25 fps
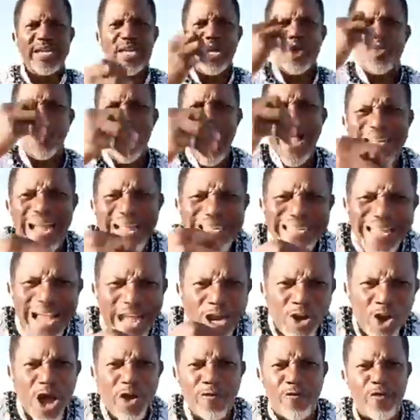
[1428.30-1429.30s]
the ones that
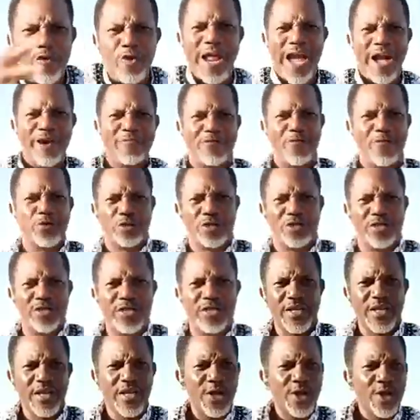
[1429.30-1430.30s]
are not
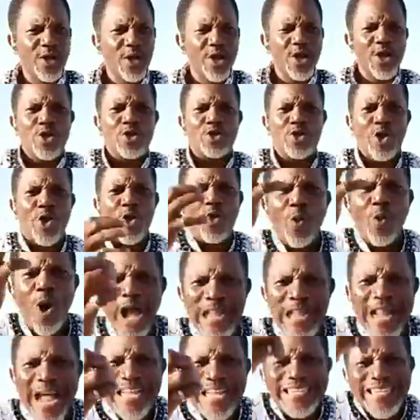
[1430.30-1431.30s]
Efulefus, to
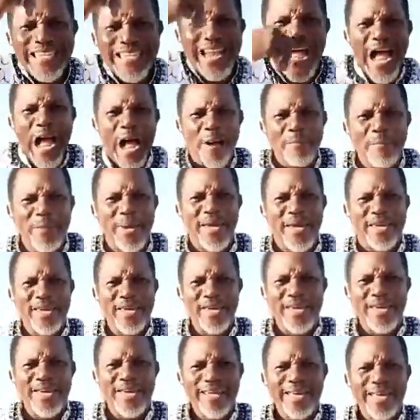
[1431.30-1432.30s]
what Nigerian army
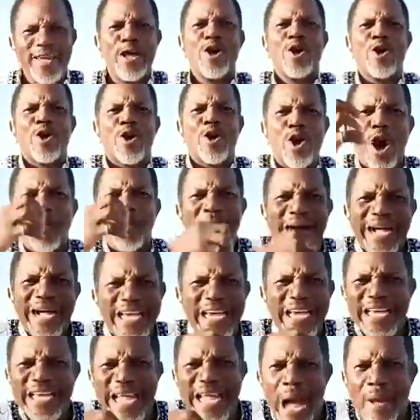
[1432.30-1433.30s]
come and
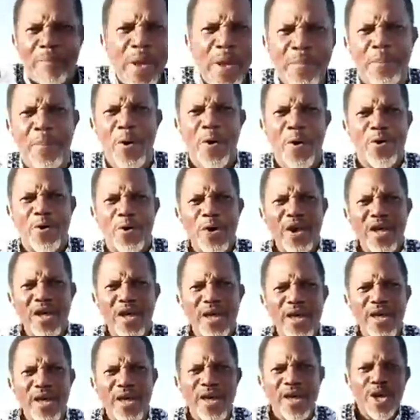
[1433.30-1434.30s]
kill their people.
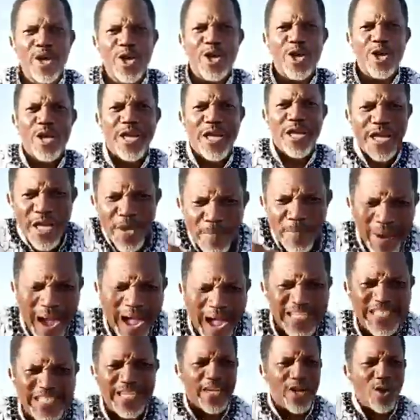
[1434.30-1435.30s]

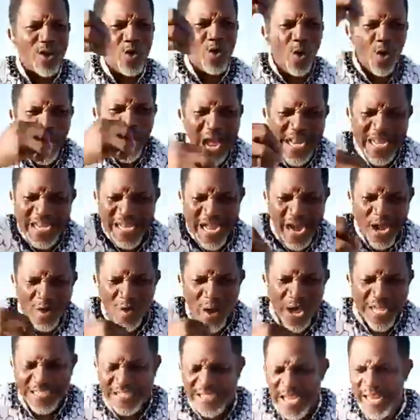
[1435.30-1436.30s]
Imagine, Una the
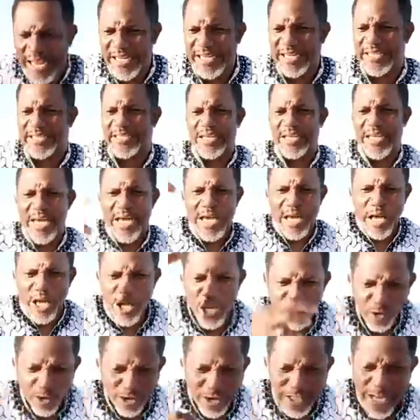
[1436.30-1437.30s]
Kano has said it.
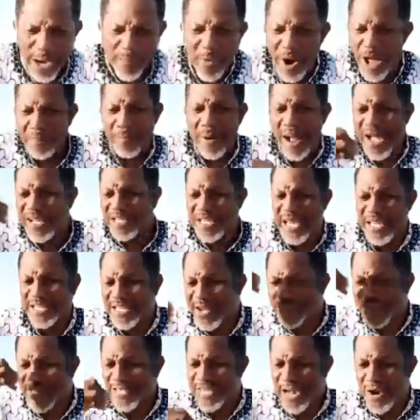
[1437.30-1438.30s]
Igbo Samuel Ekpa said
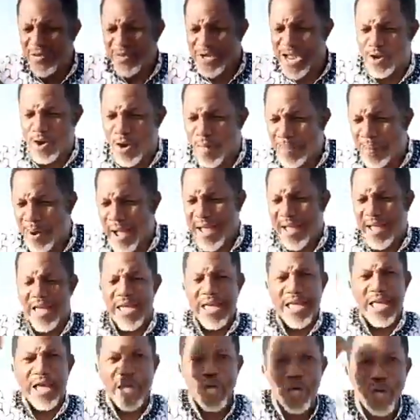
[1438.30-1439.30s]
several times with that number.
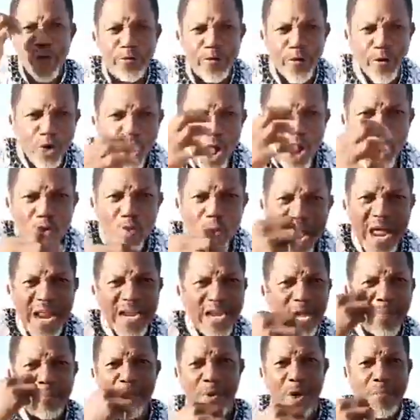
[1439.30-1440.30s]
If you know you are
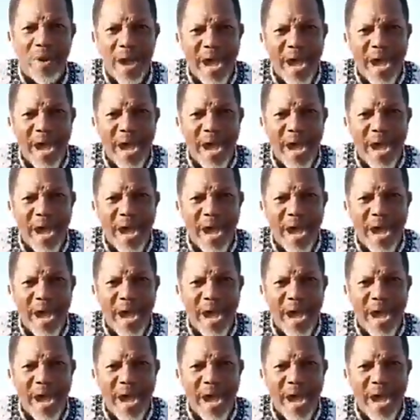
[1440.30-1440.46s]
an Igbo